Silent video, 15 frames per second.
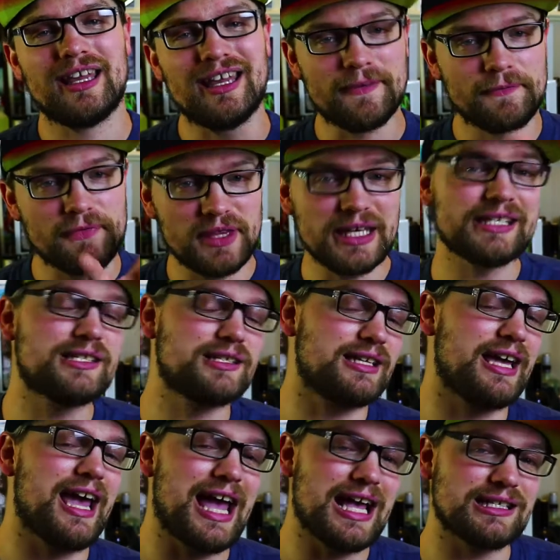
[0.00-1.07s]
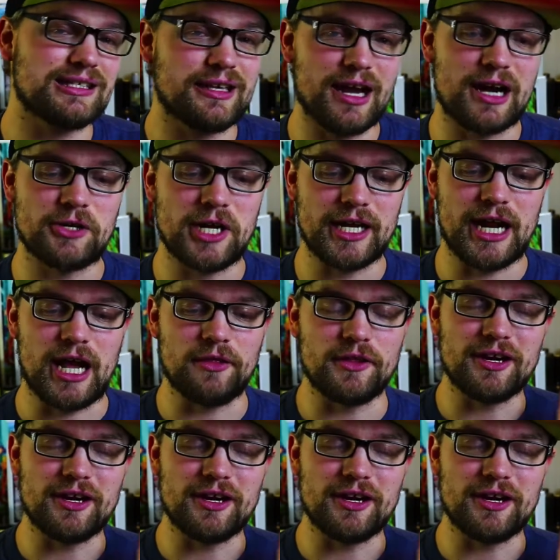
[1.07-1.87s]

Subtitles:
If things stay as they are right now.